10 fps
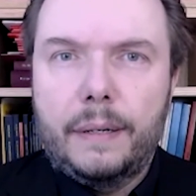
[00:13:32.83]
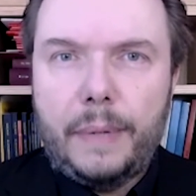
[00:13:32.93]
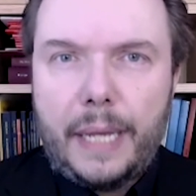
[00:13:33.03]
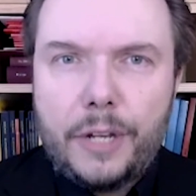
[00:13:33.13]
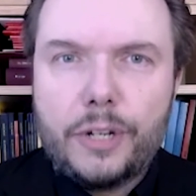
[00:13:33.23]

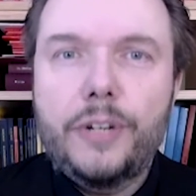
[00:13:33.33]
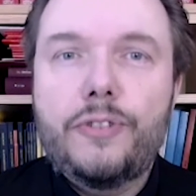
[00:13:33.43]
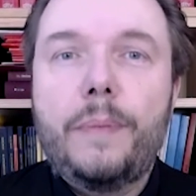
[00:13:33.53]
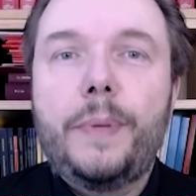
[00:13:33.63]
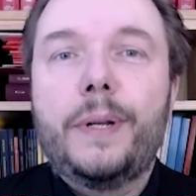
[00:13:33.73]
We each
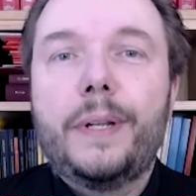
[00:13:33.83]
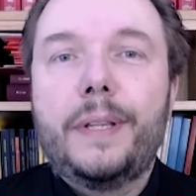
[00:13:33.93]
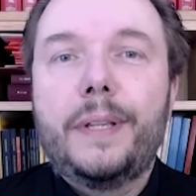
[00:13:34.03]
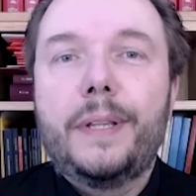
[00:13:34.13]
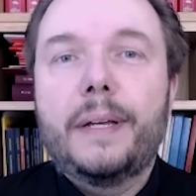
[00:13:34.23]
contribute
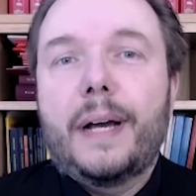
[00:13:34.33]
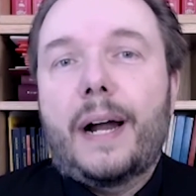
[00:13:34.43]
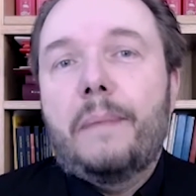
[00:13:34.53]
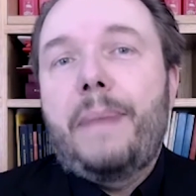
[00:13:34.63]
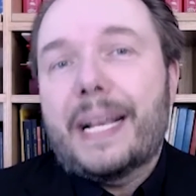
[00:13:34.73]
the,
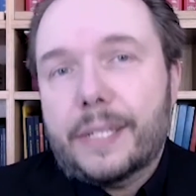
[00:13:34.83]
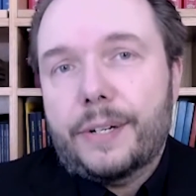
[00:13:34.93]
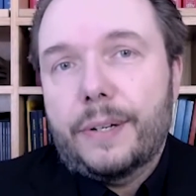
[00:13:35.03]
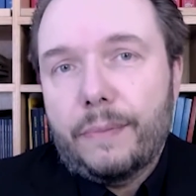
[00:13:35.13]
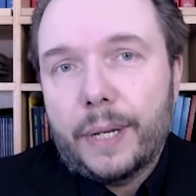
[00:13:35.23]
our
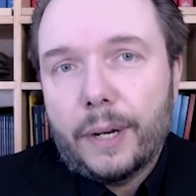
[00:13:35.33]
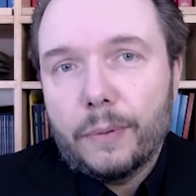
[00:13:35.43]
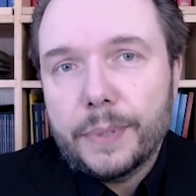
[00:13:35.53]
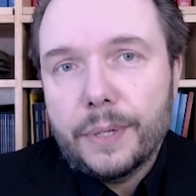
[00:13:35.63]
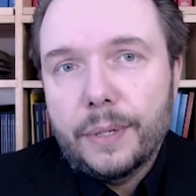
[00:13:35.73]
best, one
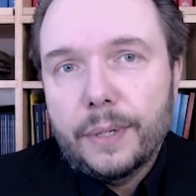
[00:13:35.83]
hopes.